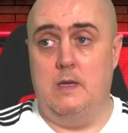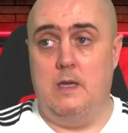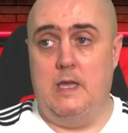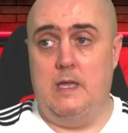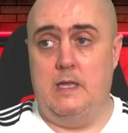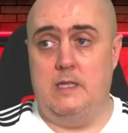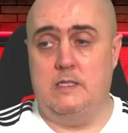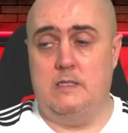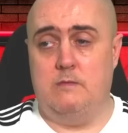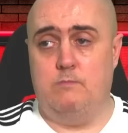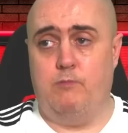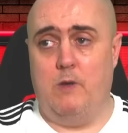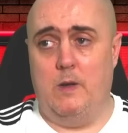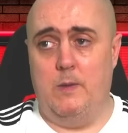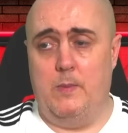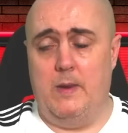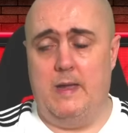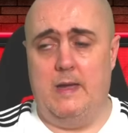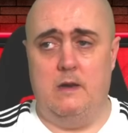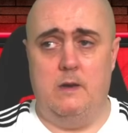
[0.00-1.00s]
It's
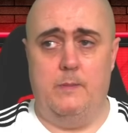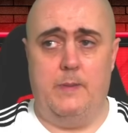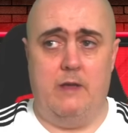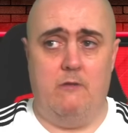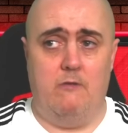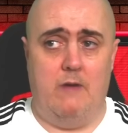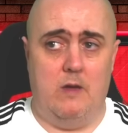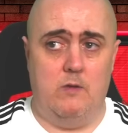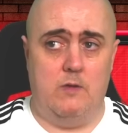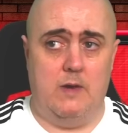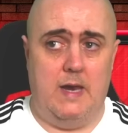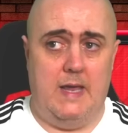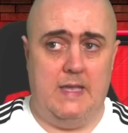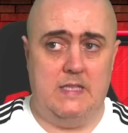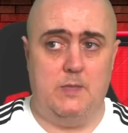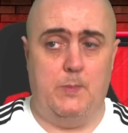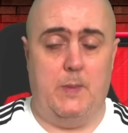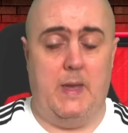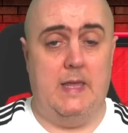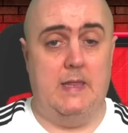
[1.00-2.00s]
probably going to be around a
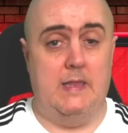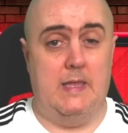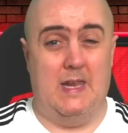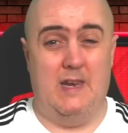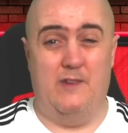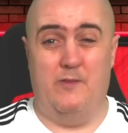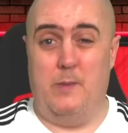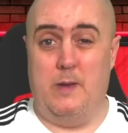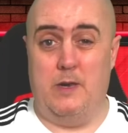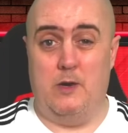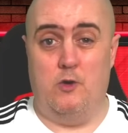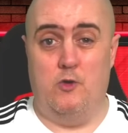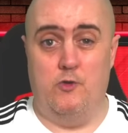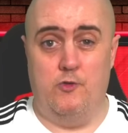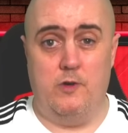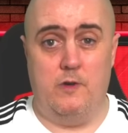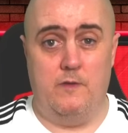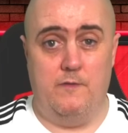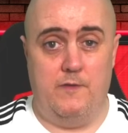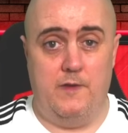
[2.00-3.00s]
net spend then of about
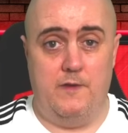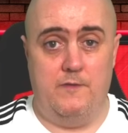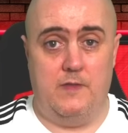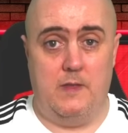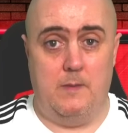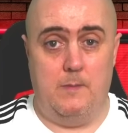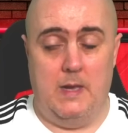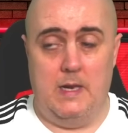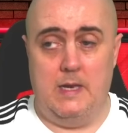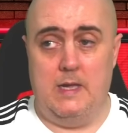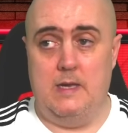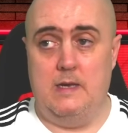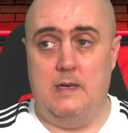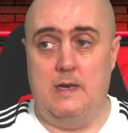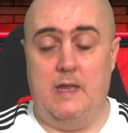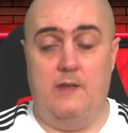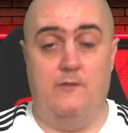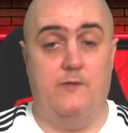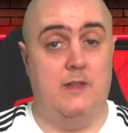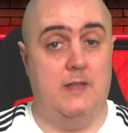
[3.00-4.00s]
150
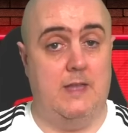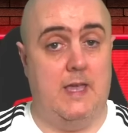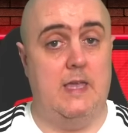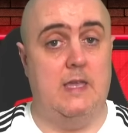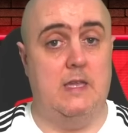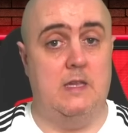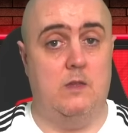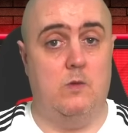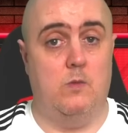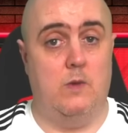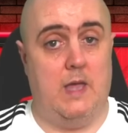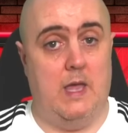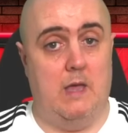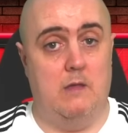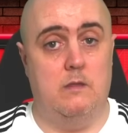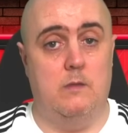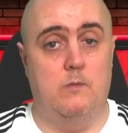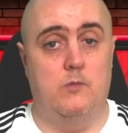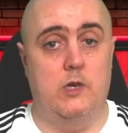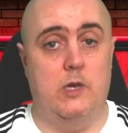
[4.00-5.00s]
million if you take into
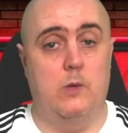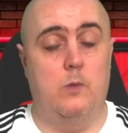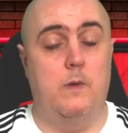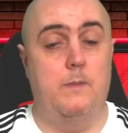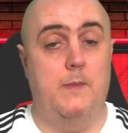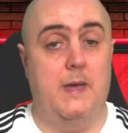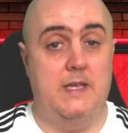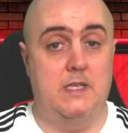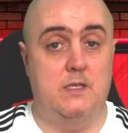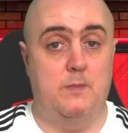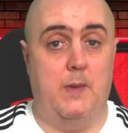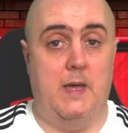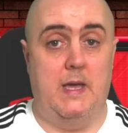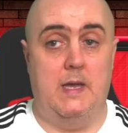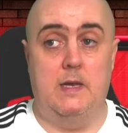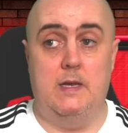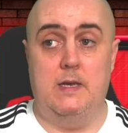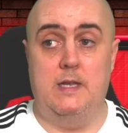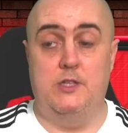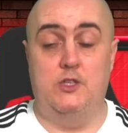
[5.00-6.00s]
account the money we may
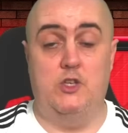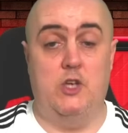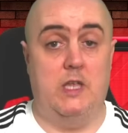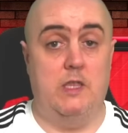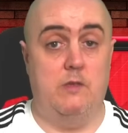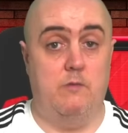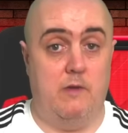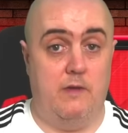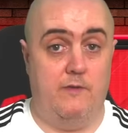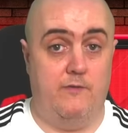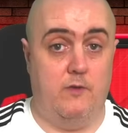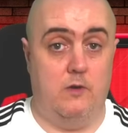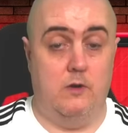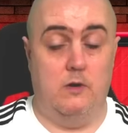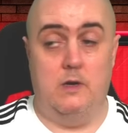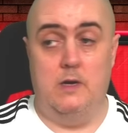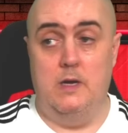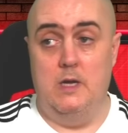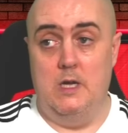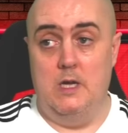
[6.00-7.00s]
spend in January
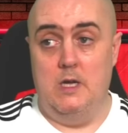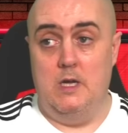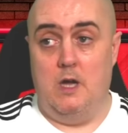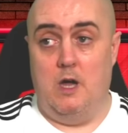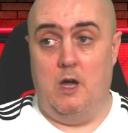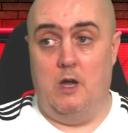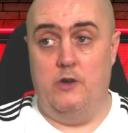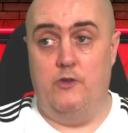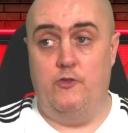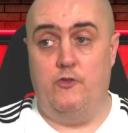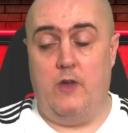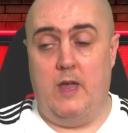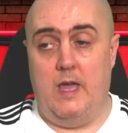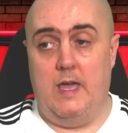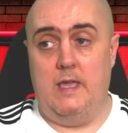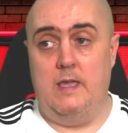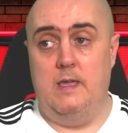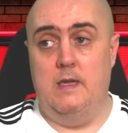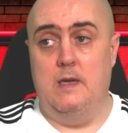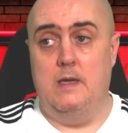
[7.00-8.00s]
for
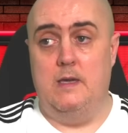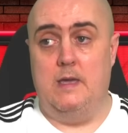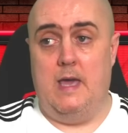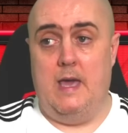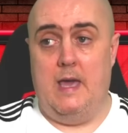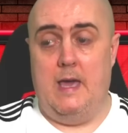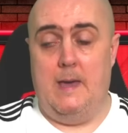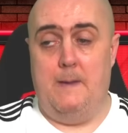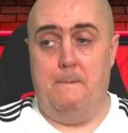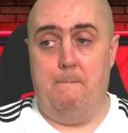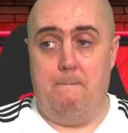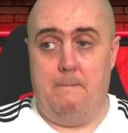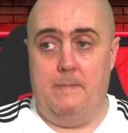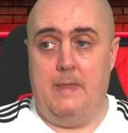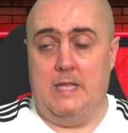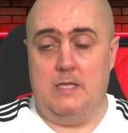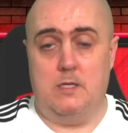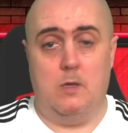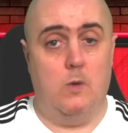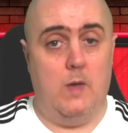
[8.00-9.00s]
Andre. Um,
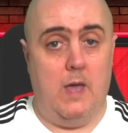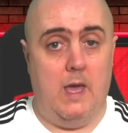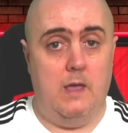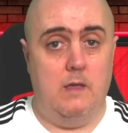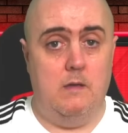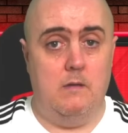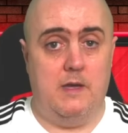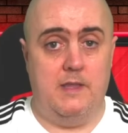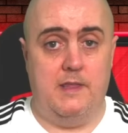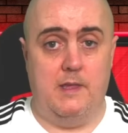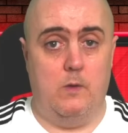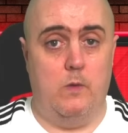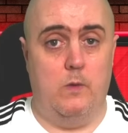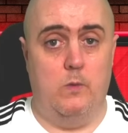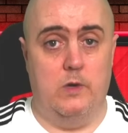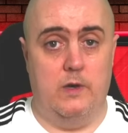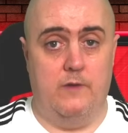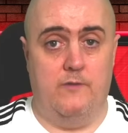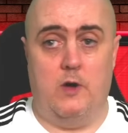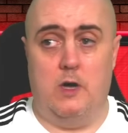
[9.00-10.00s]
that's okay. I think we
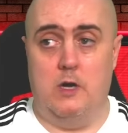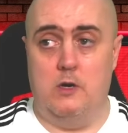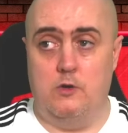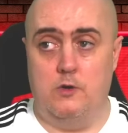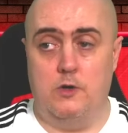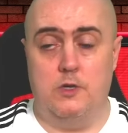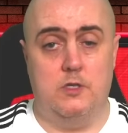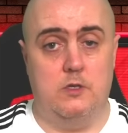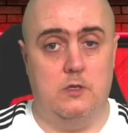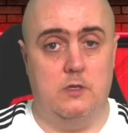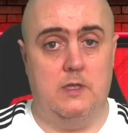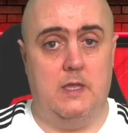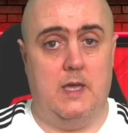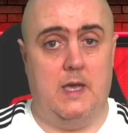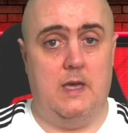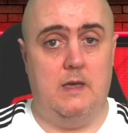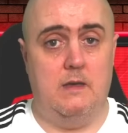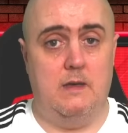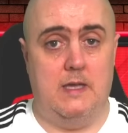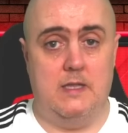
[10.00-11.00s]
would have all understood
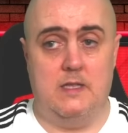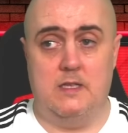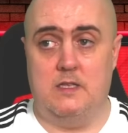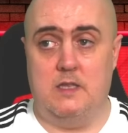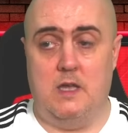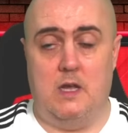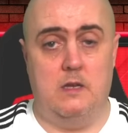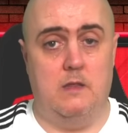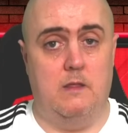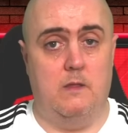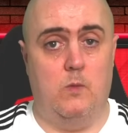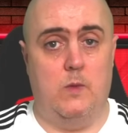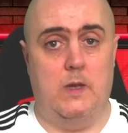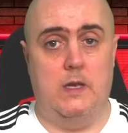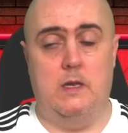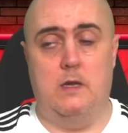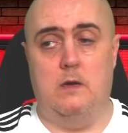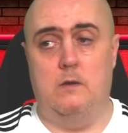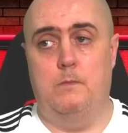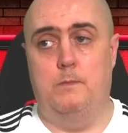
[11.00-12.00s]
that at the start of the
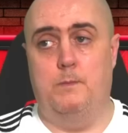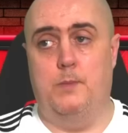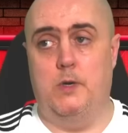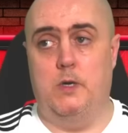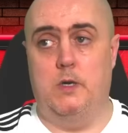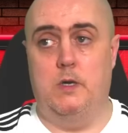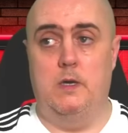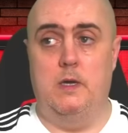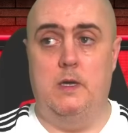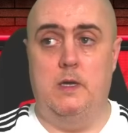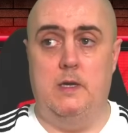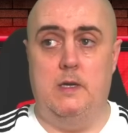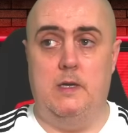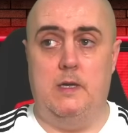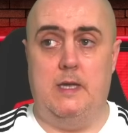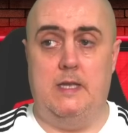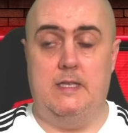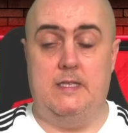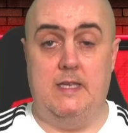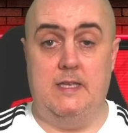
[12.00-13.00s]
window. But
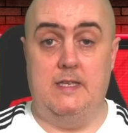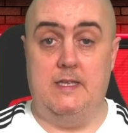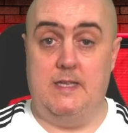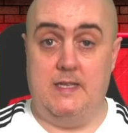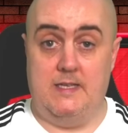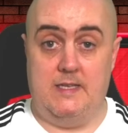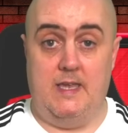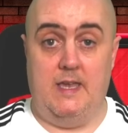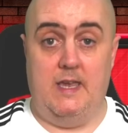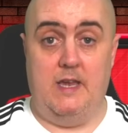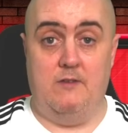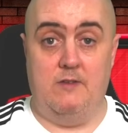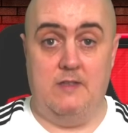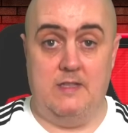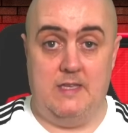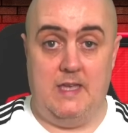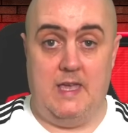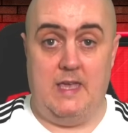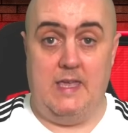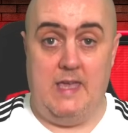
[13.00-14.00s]
it's easy to sit here
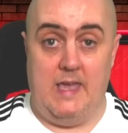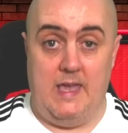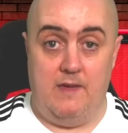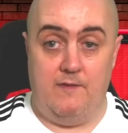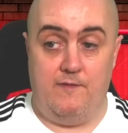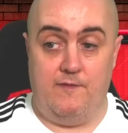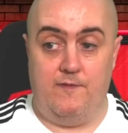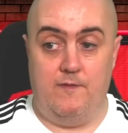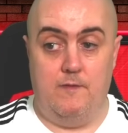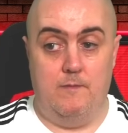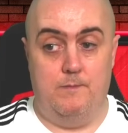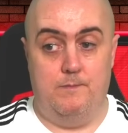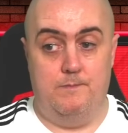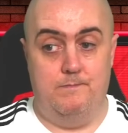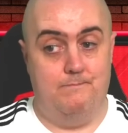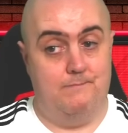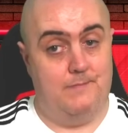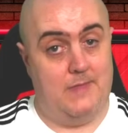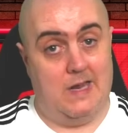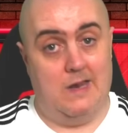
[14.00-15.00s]
and say if
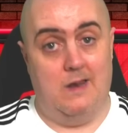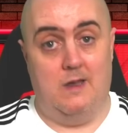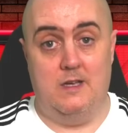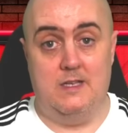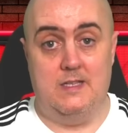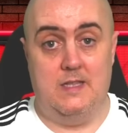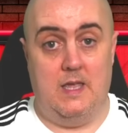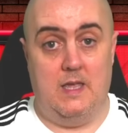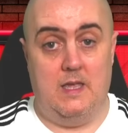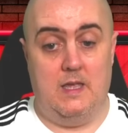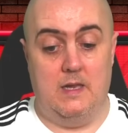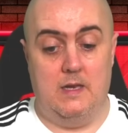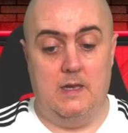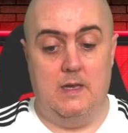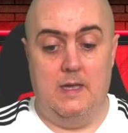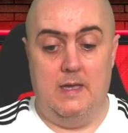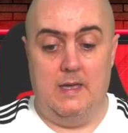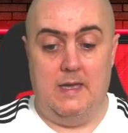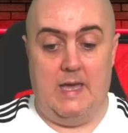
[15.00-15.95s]
the clock's ticking.